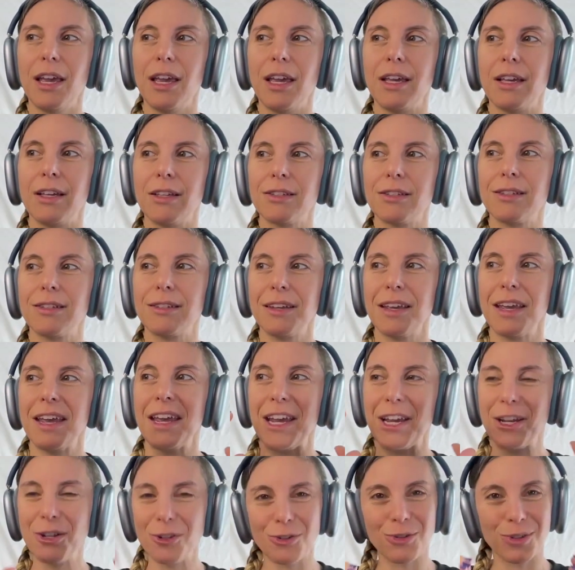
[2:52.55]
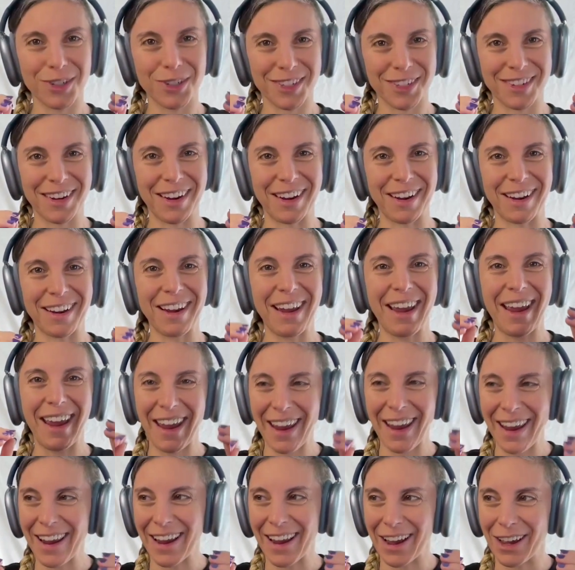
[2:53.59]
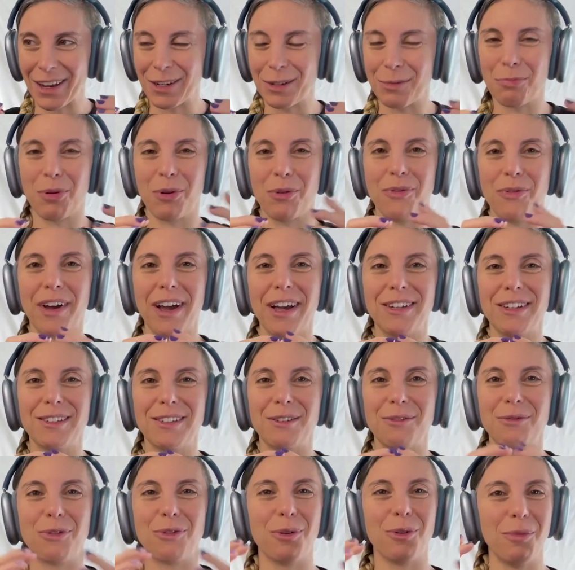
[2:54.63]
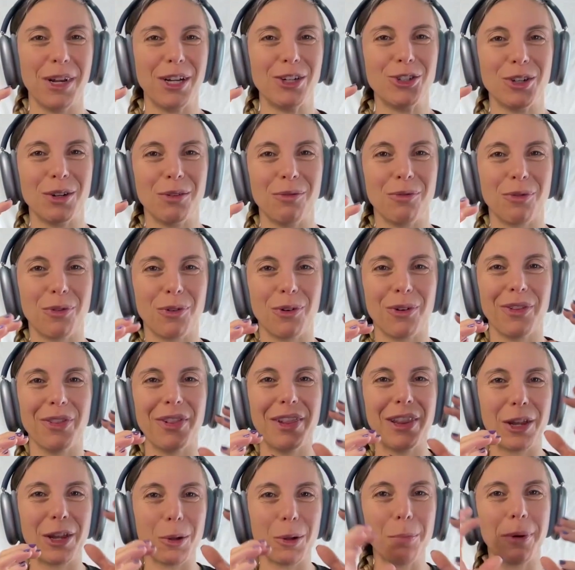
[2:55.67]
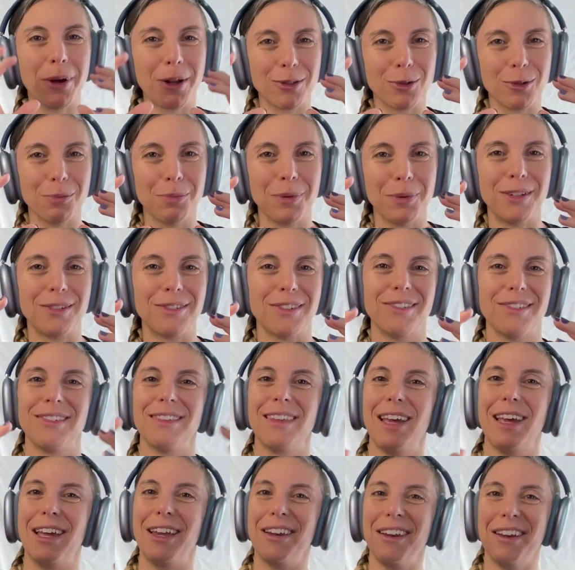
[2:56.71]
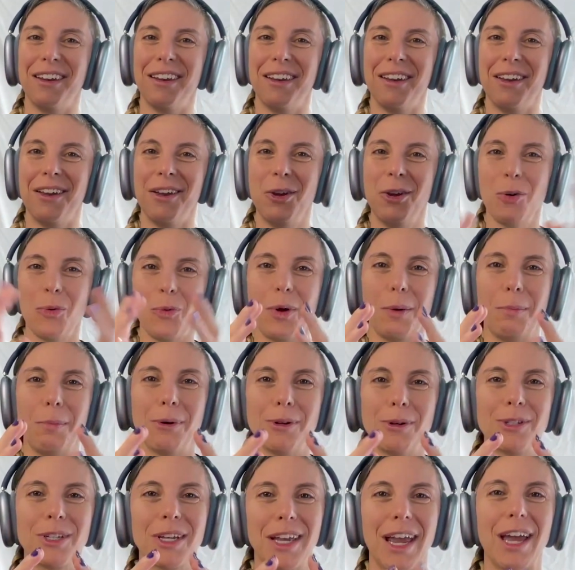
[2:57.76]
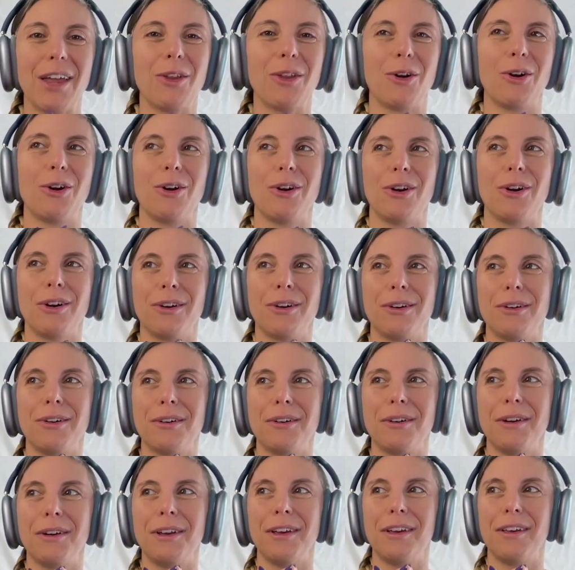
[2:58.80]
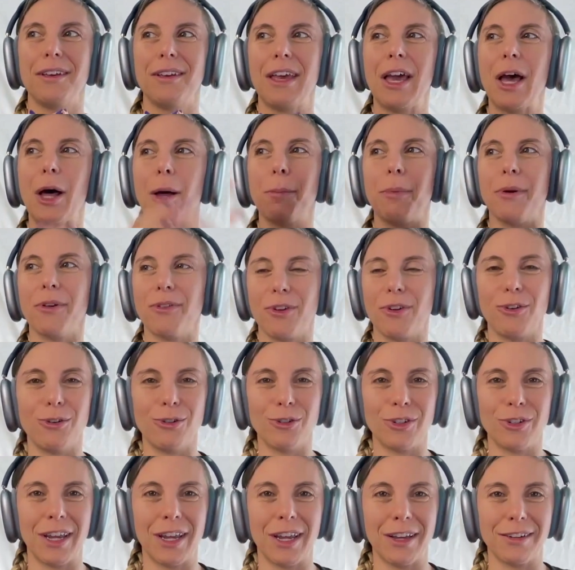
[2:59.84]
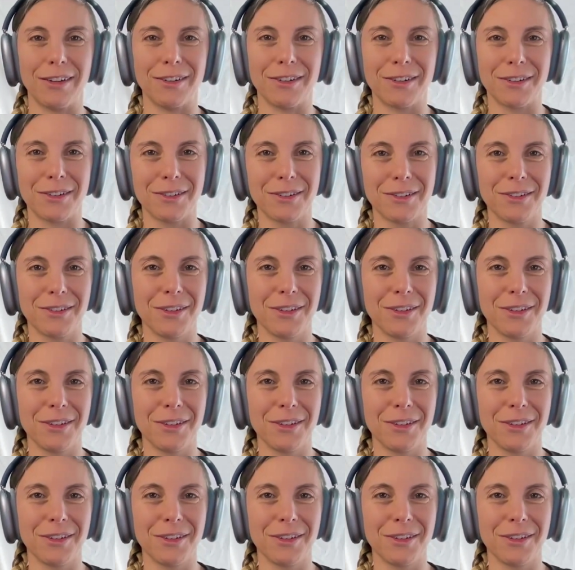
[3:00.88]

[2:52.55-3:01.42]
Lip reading: is interesting and provides information for little puzzle pieces that, when put together, help us understand,